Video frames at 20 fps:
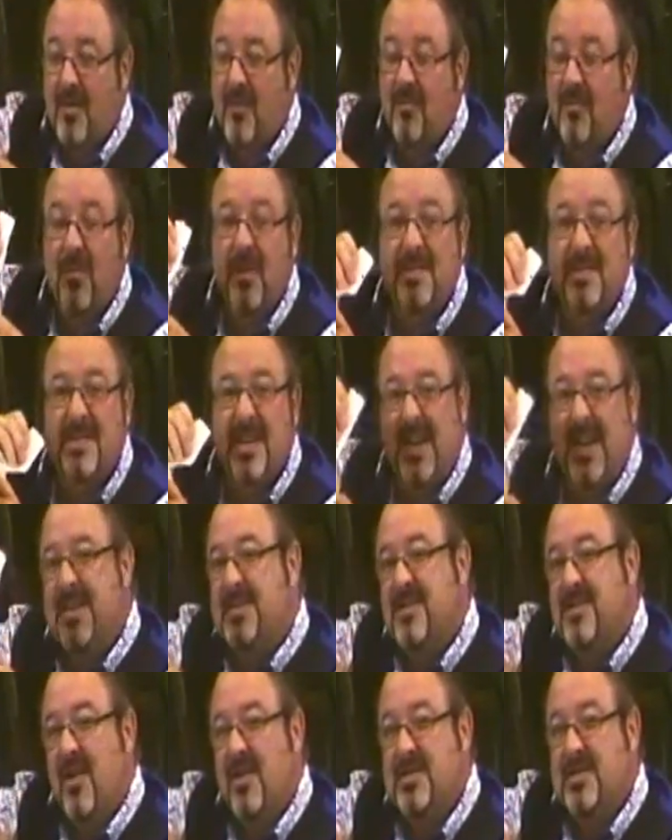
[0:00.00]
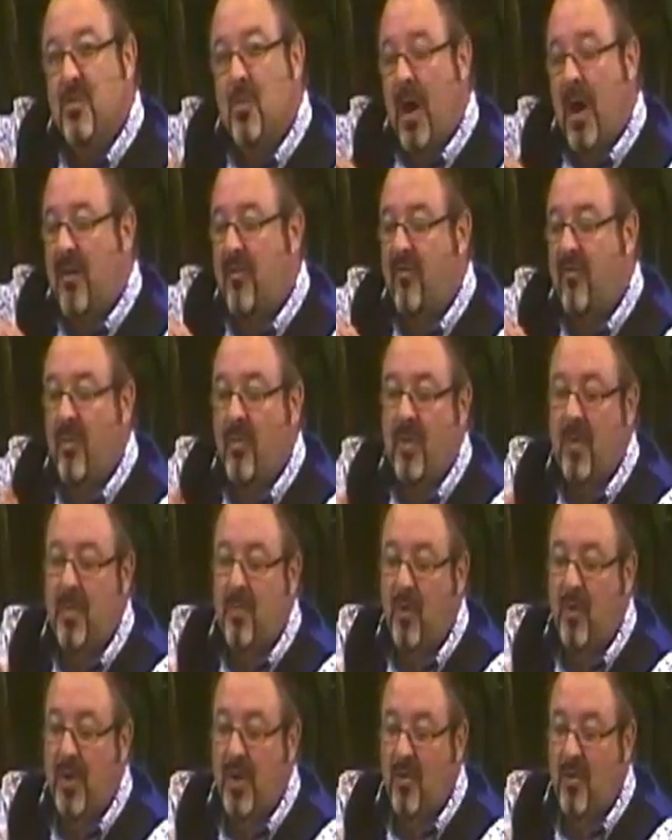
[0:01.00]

the, the sticky side's away from you.